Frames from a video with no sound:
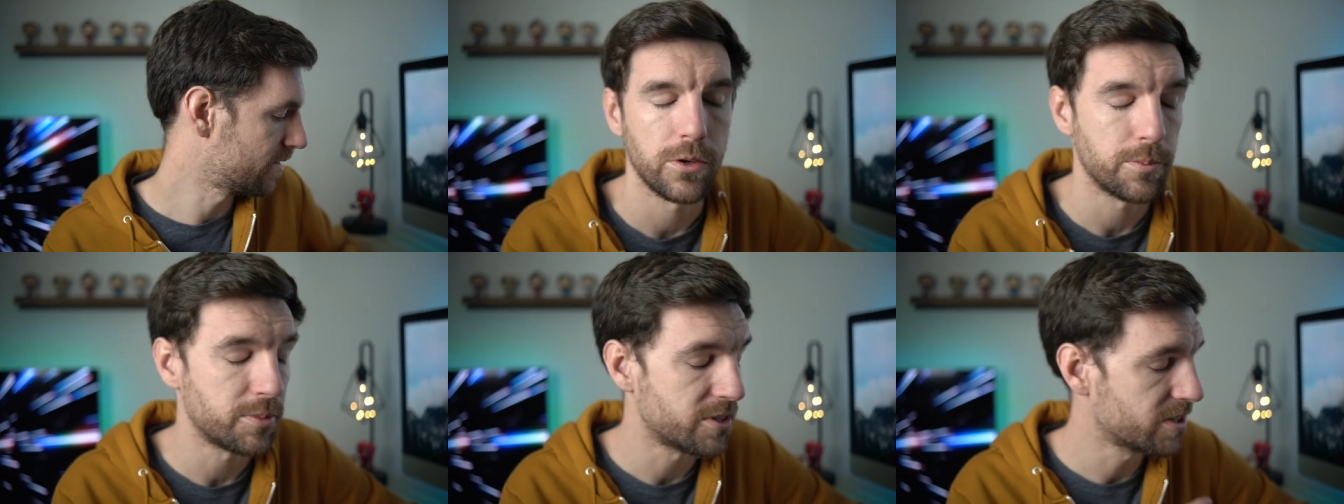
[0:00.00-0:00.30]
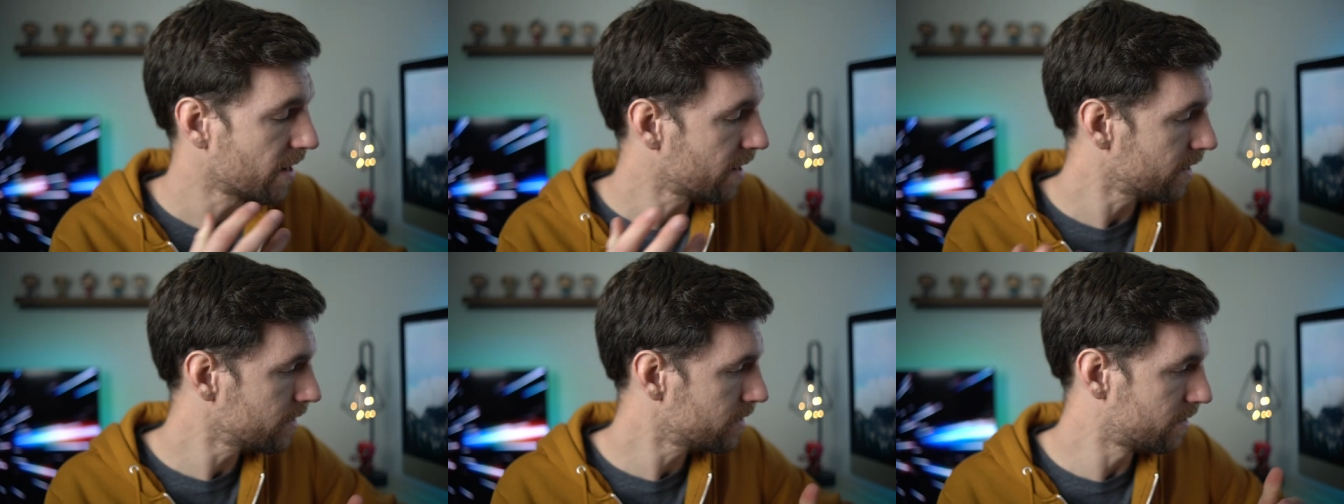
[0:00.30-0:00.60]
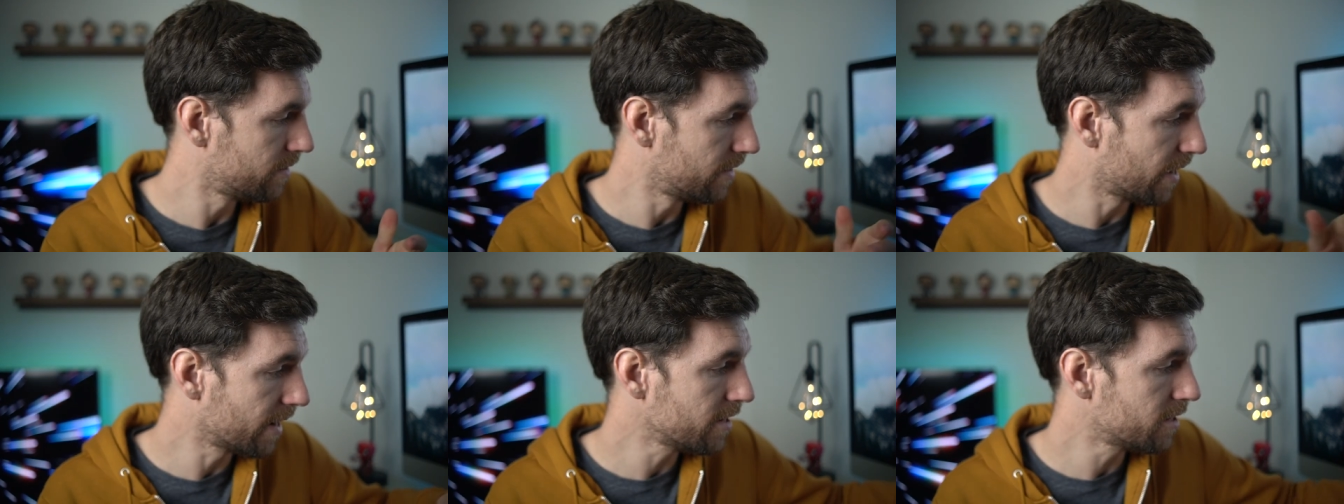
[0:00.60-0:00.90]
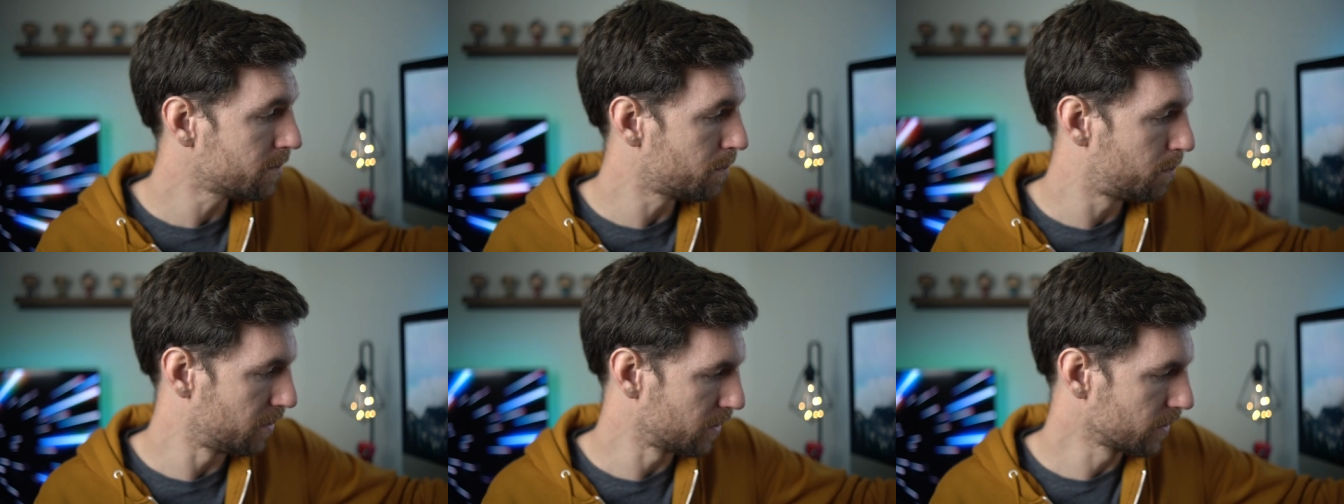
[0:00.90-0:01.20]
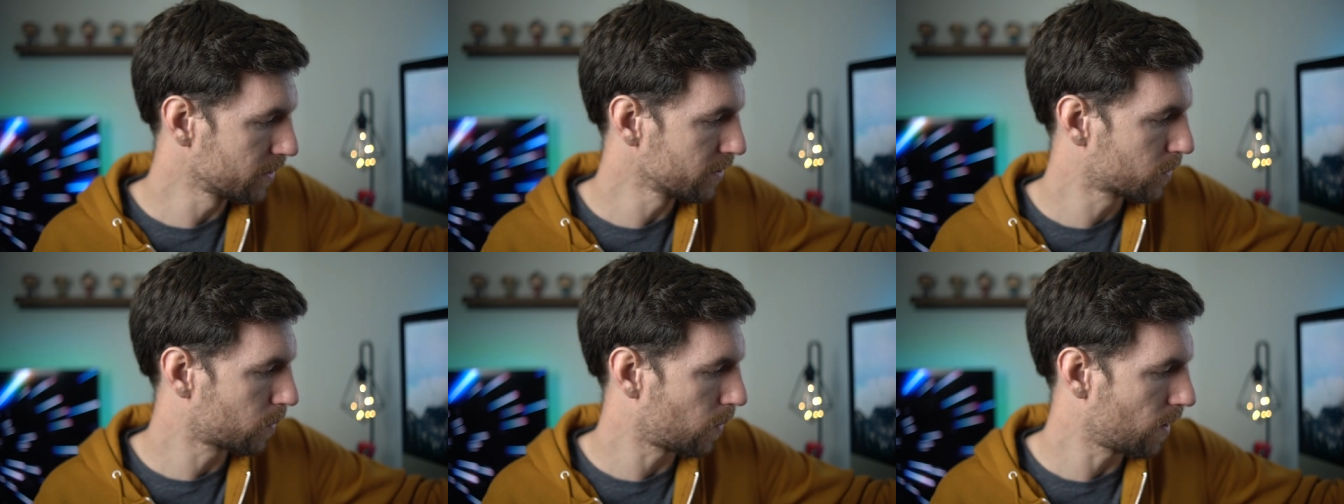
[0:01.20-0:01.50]
So besides nice
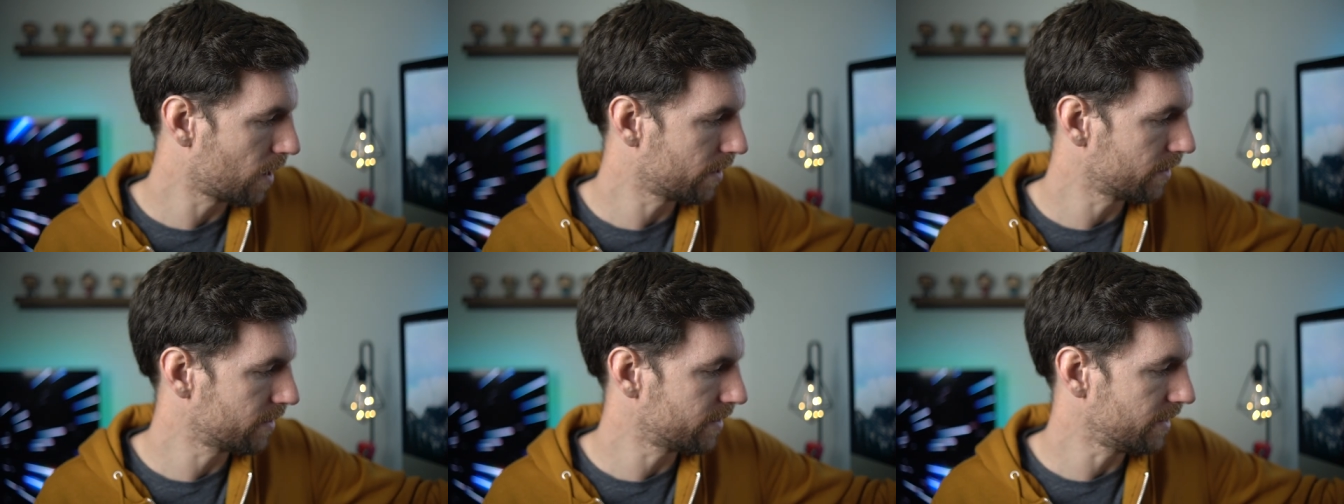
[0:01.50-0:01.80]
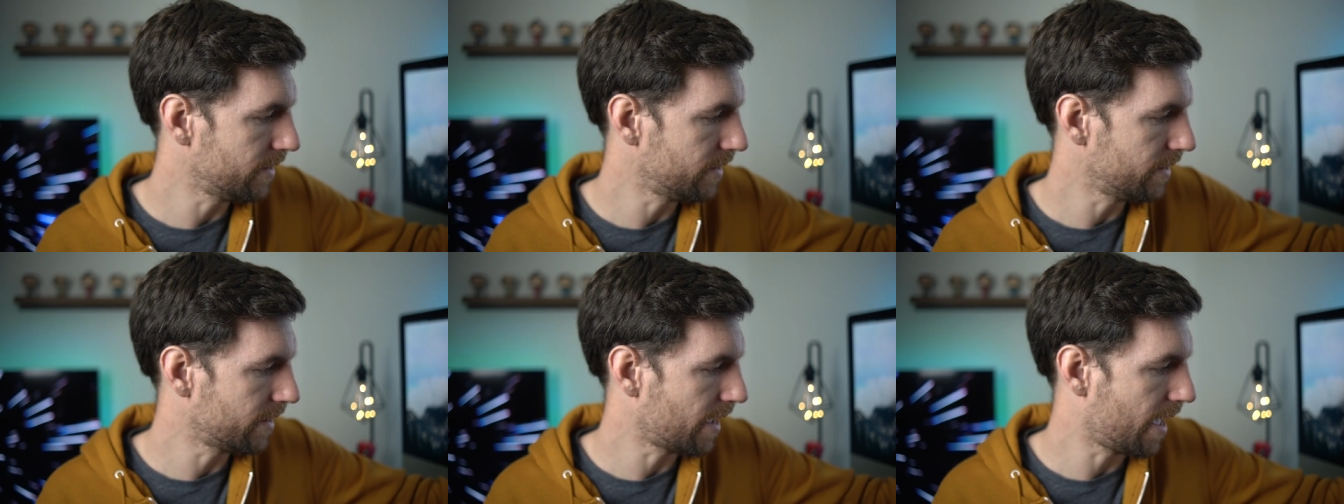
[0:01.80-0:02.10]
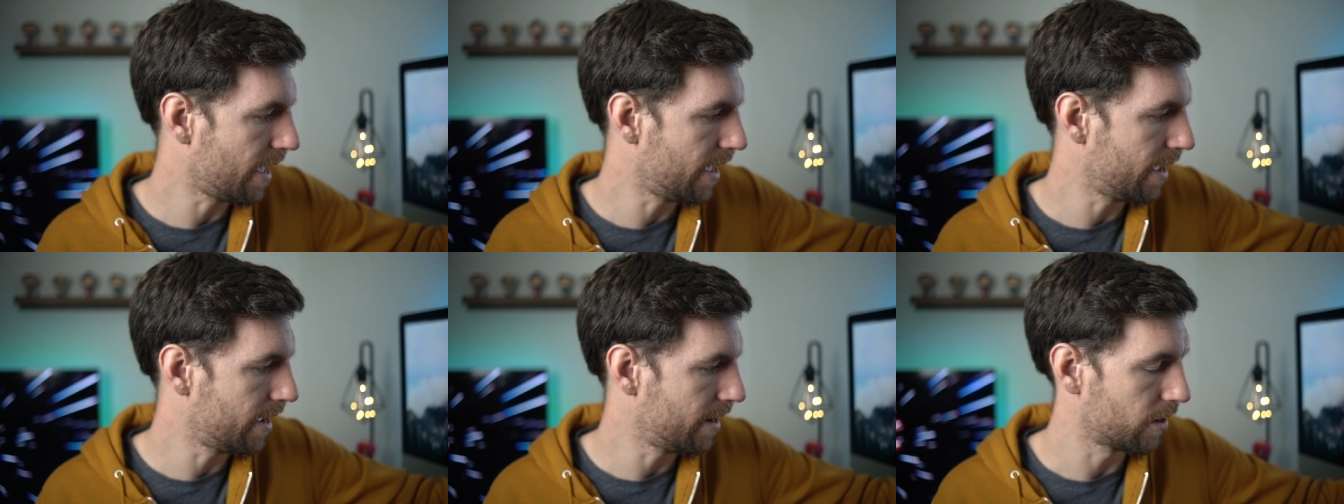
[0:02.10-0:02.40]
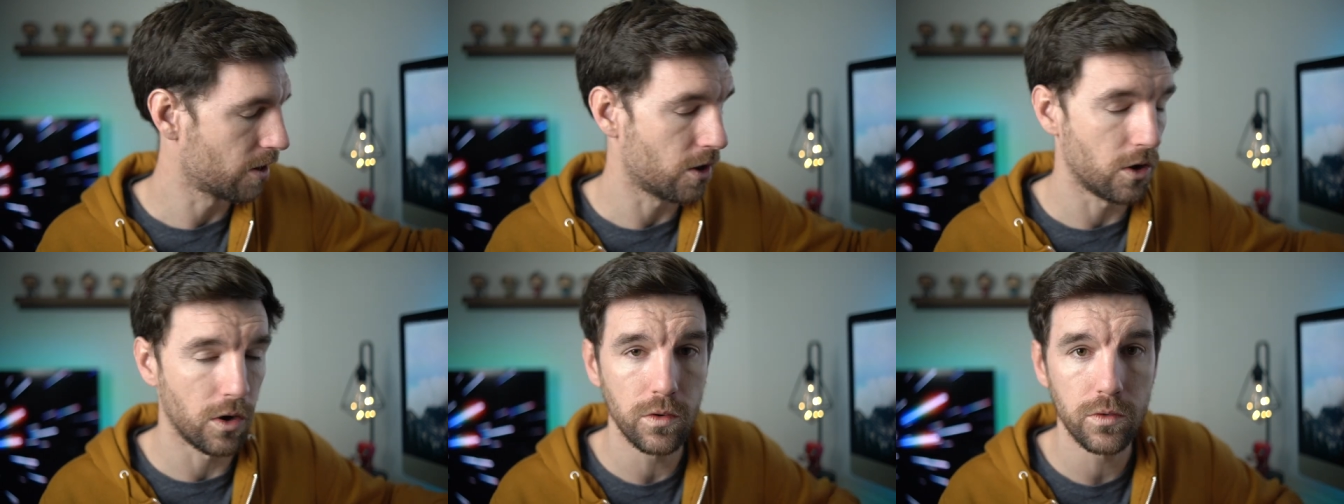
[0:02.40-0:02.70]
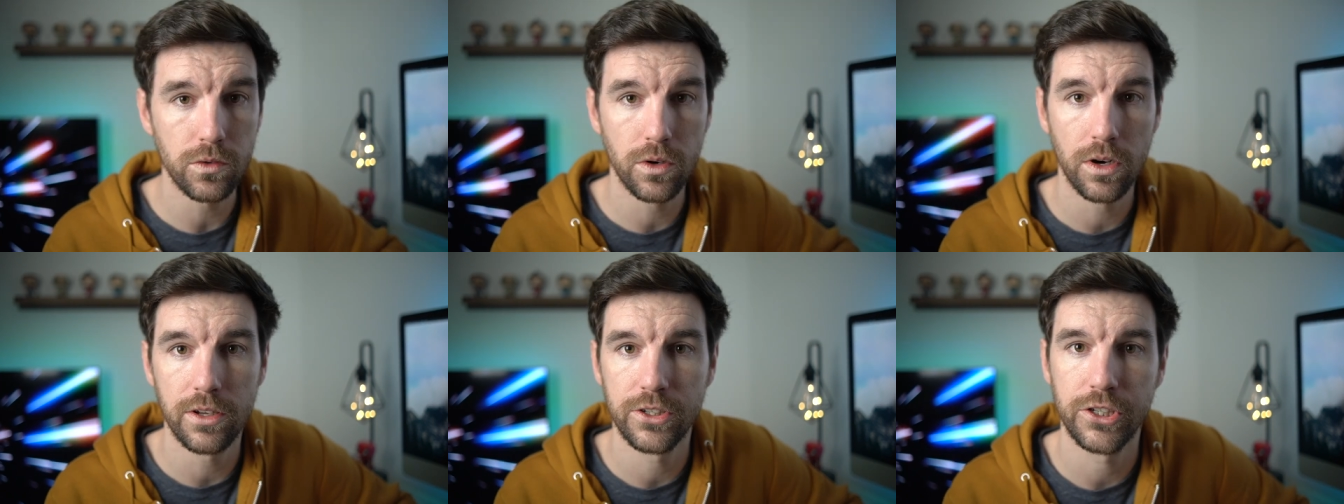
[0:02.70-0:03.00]
build quality and
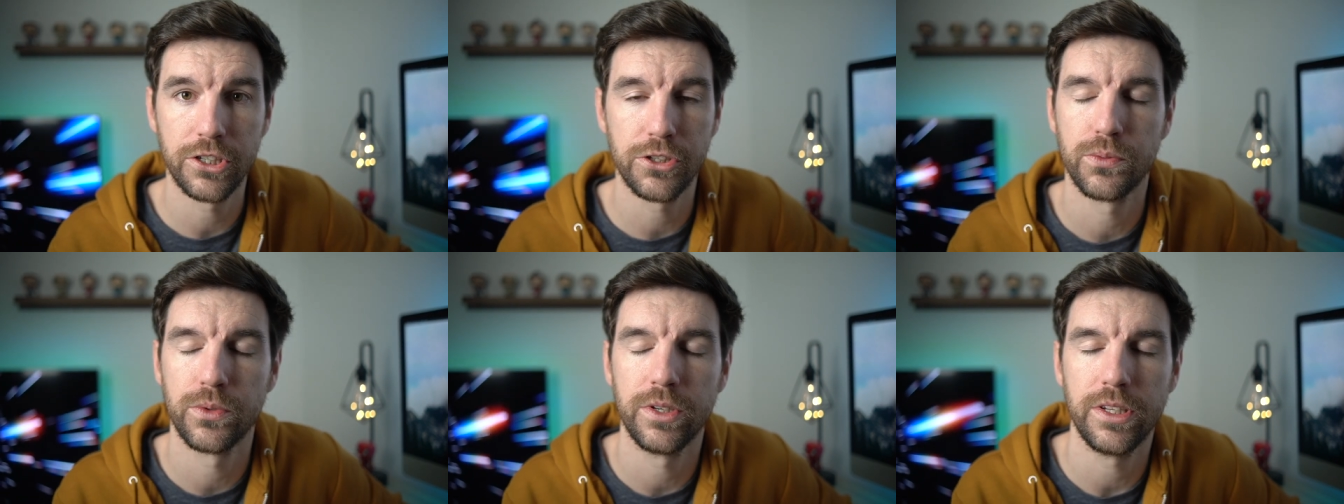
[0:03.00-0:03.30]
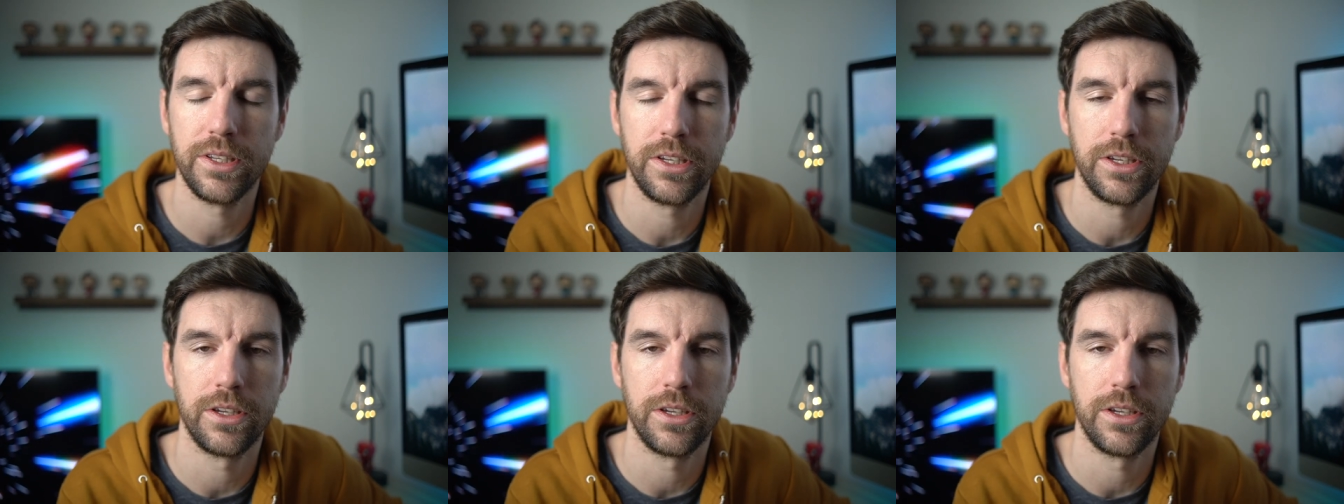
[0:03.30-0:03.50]
overall just really